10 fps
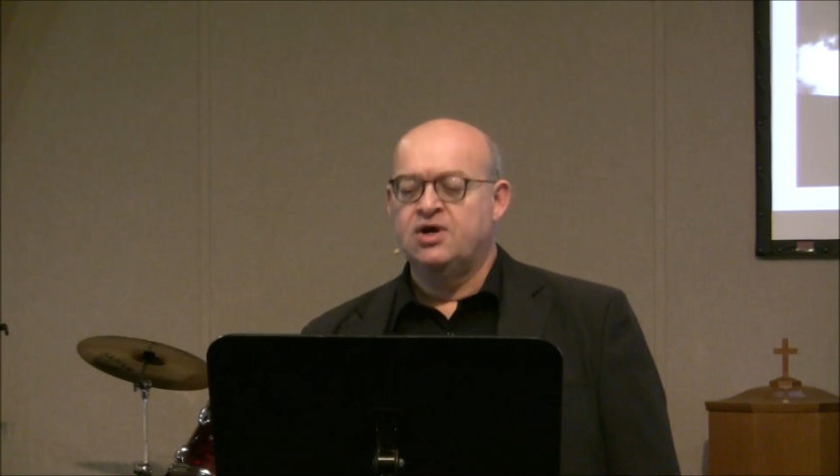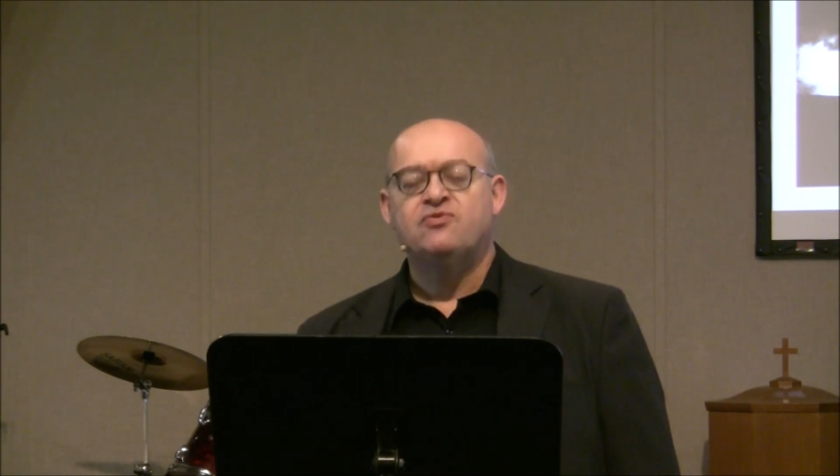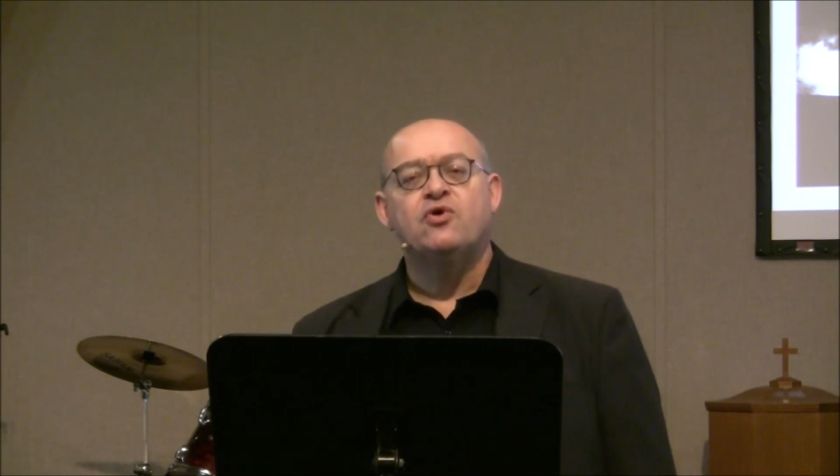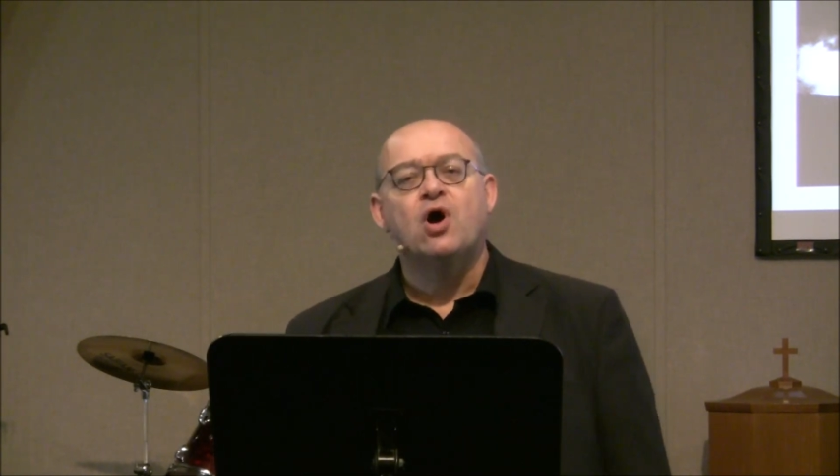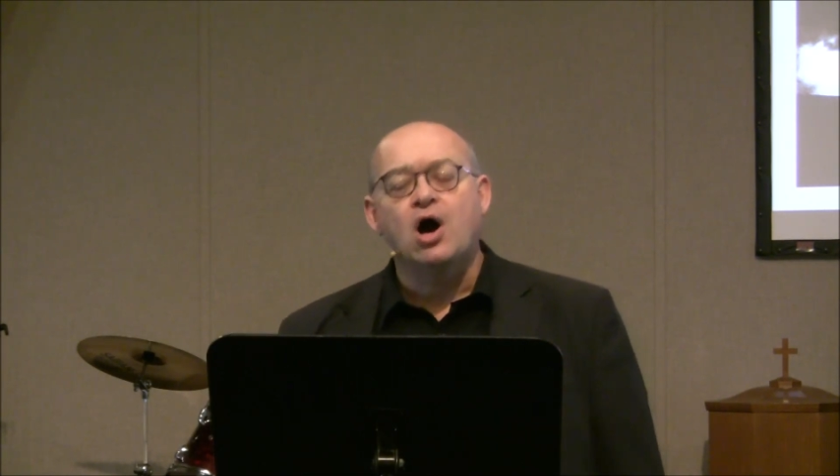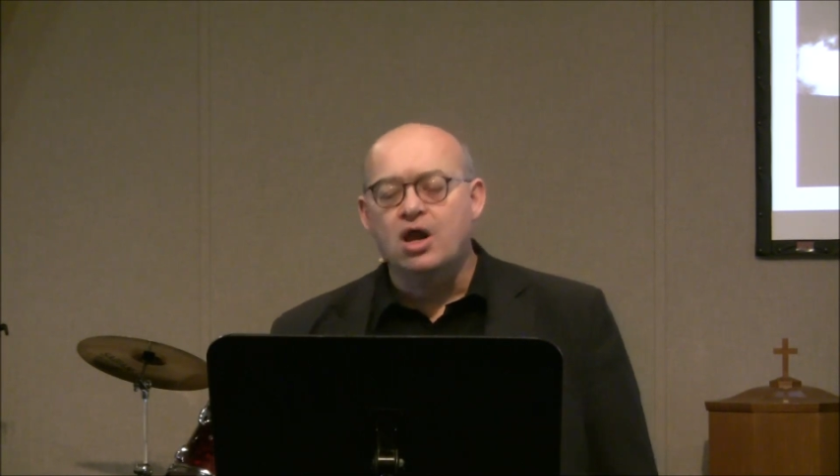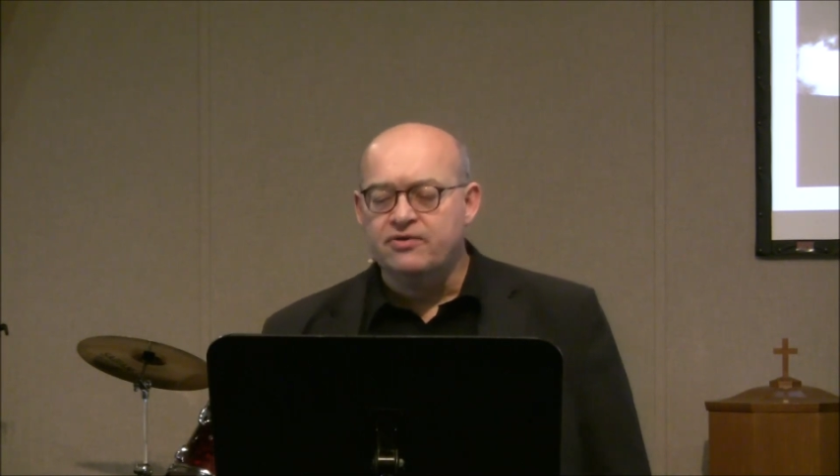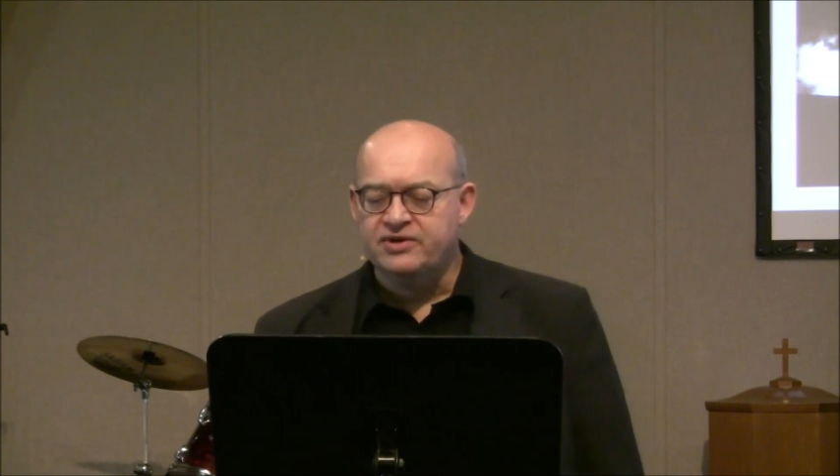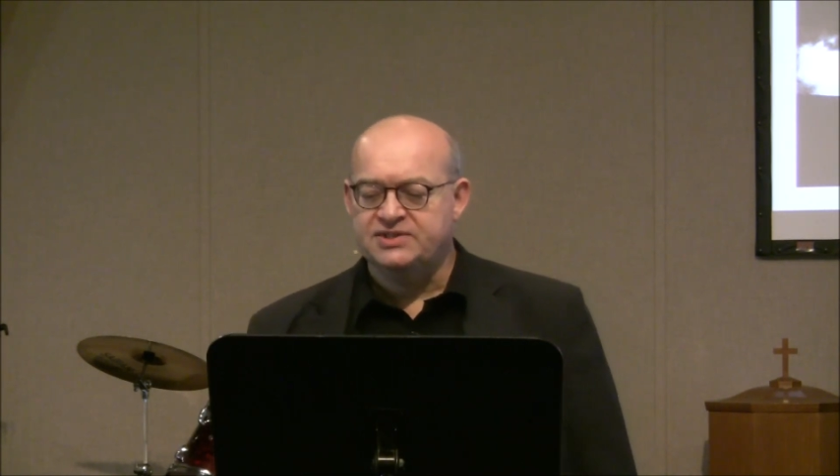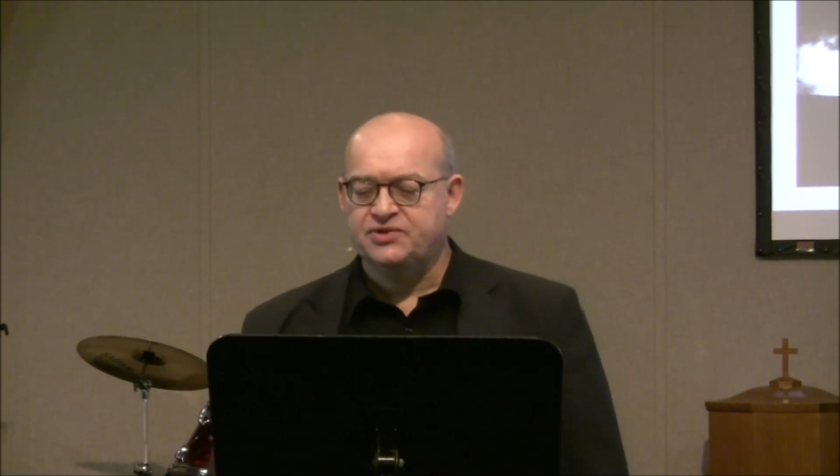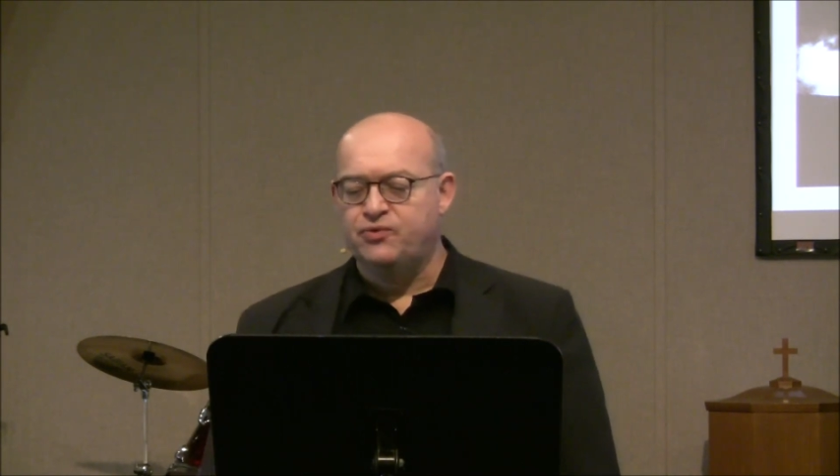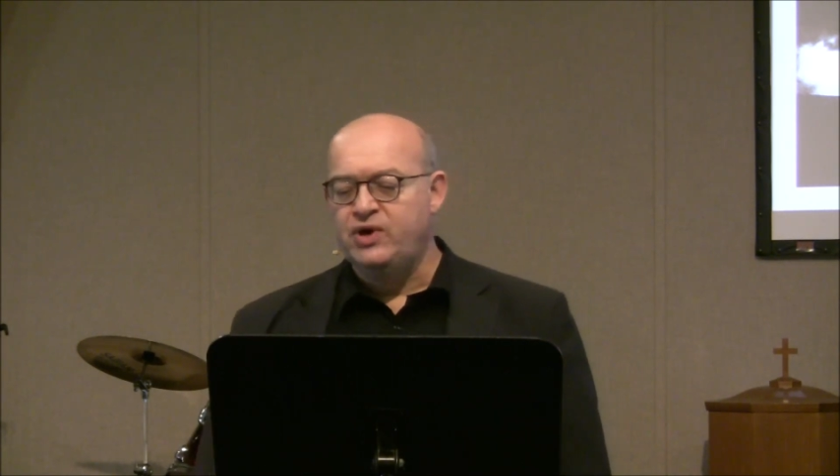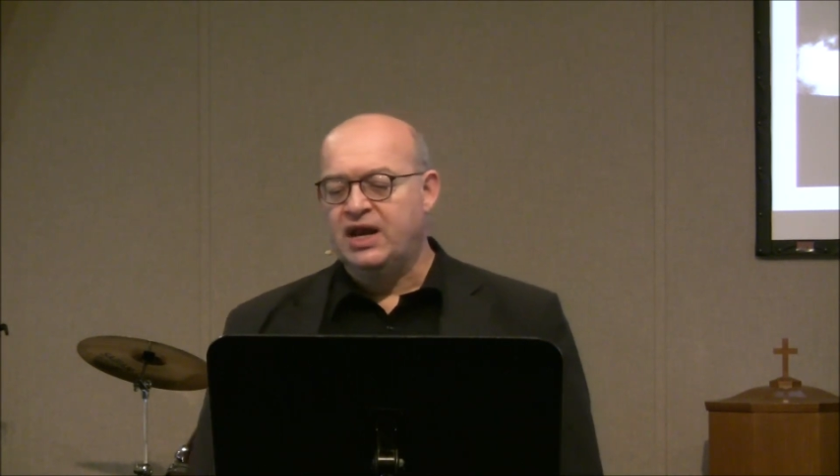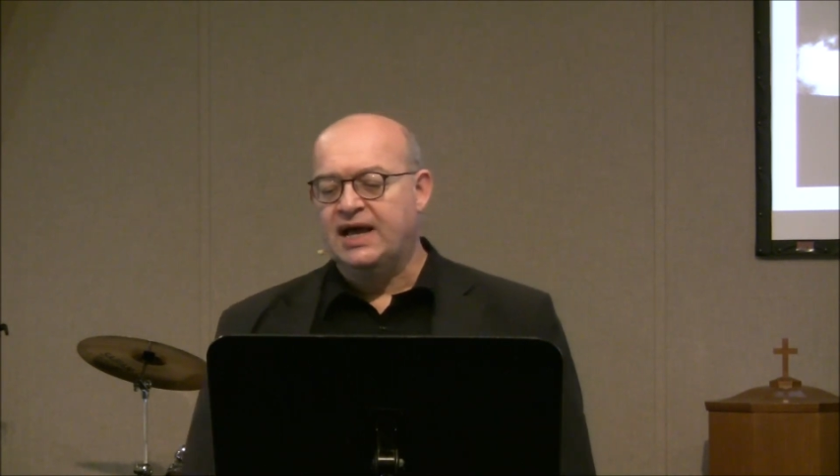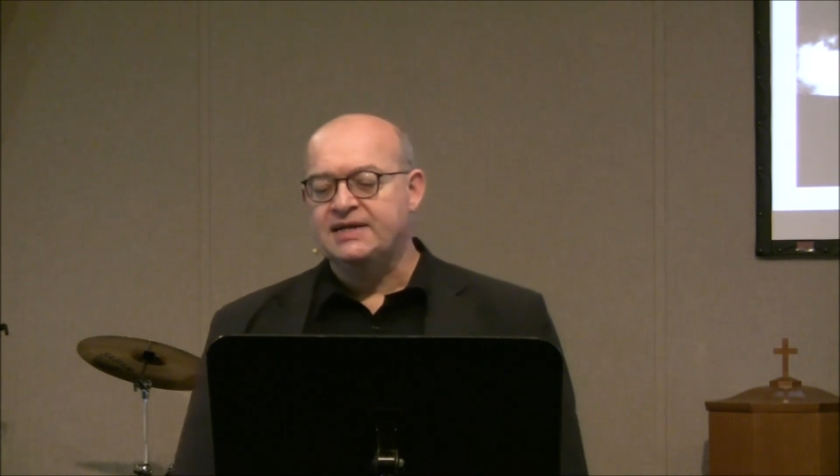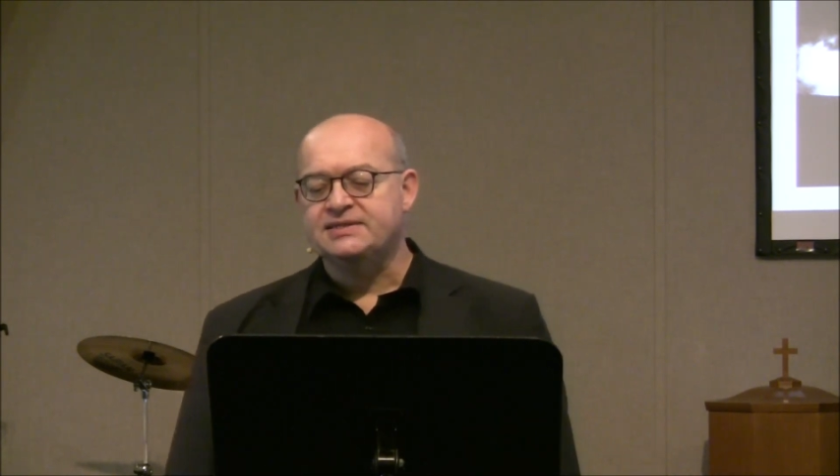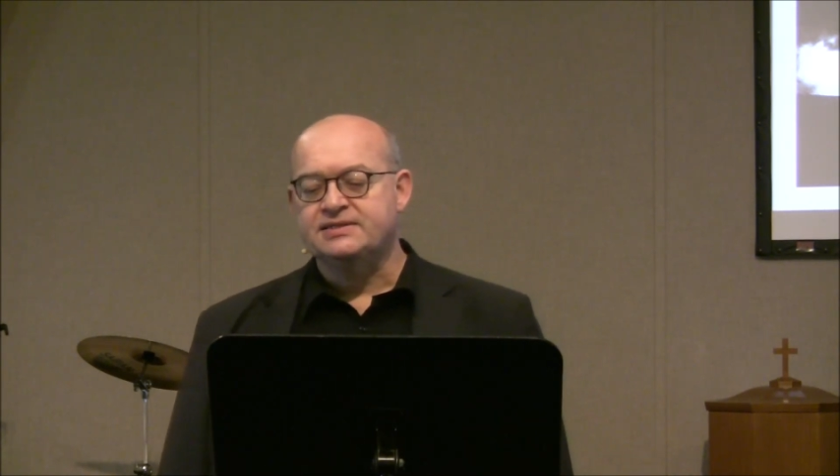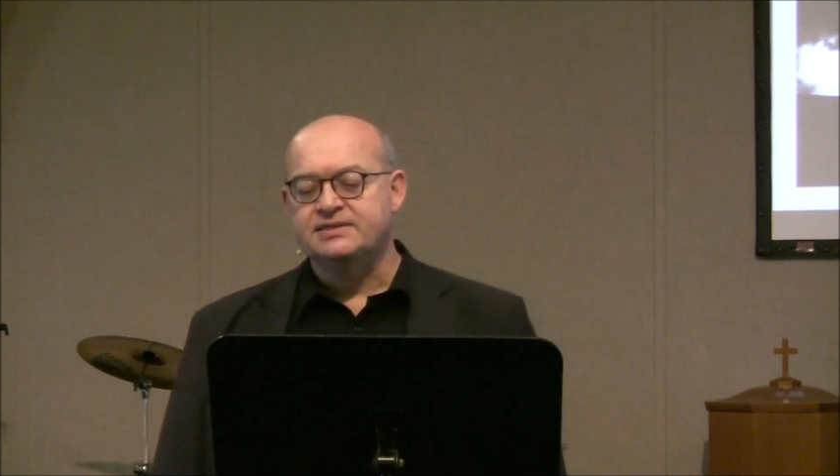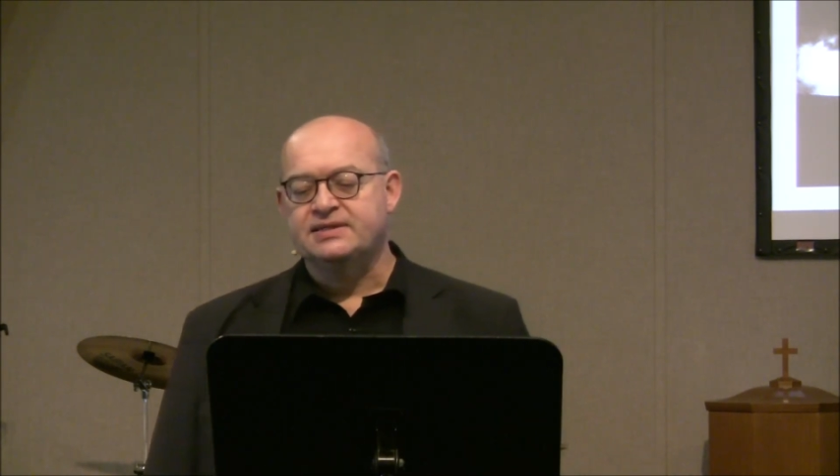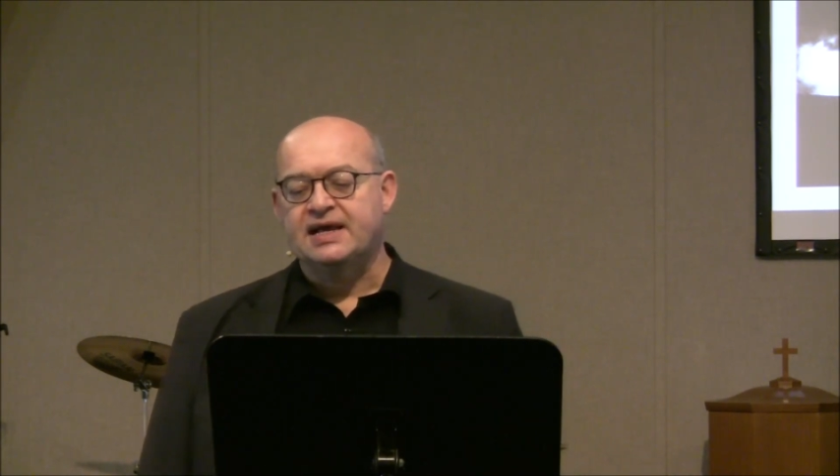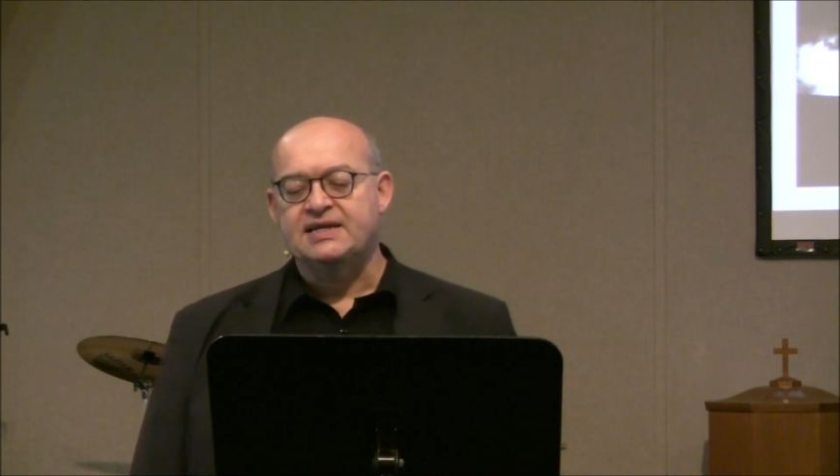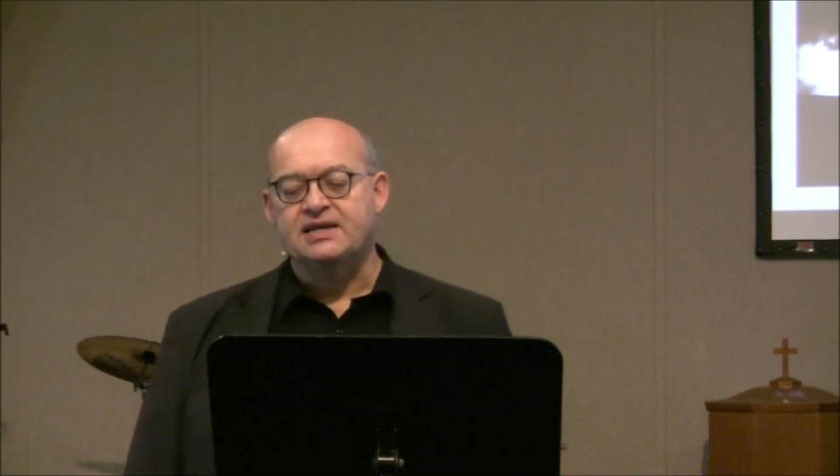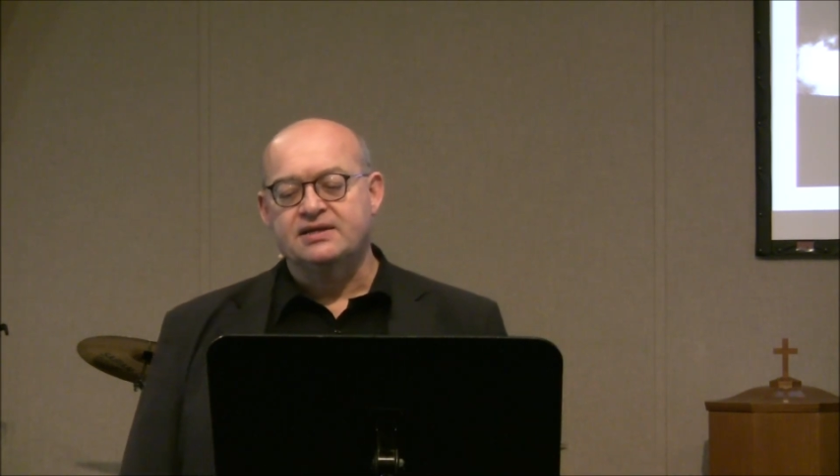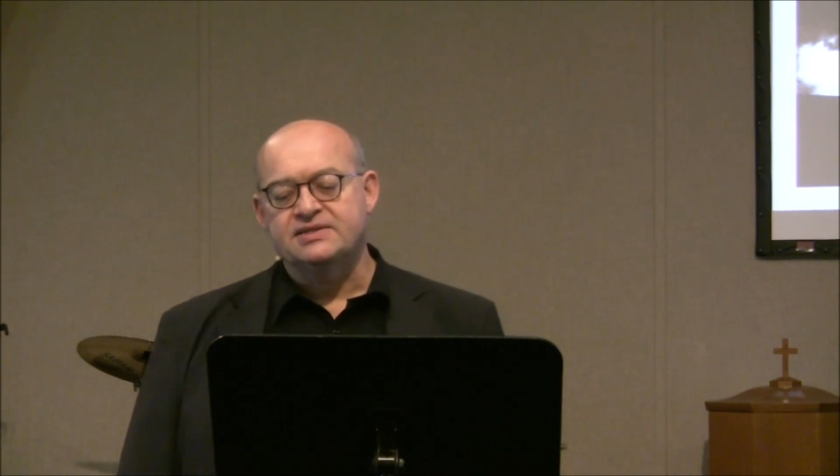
For all of us to realize that